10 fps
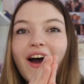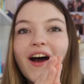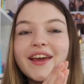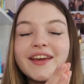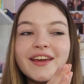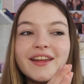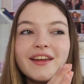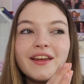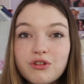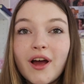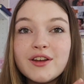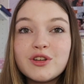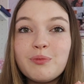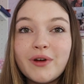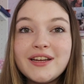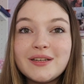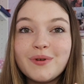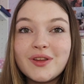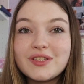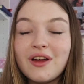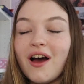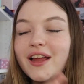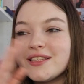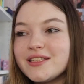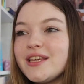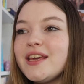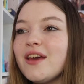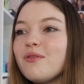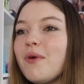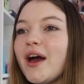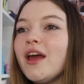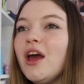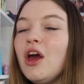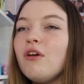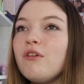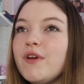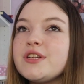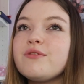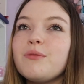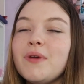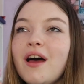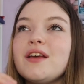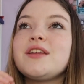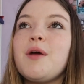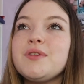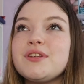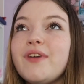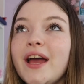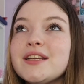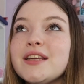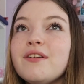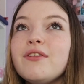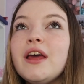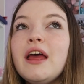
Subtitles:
I can try and do a brain dump at the start and see if my revision from last time was effective.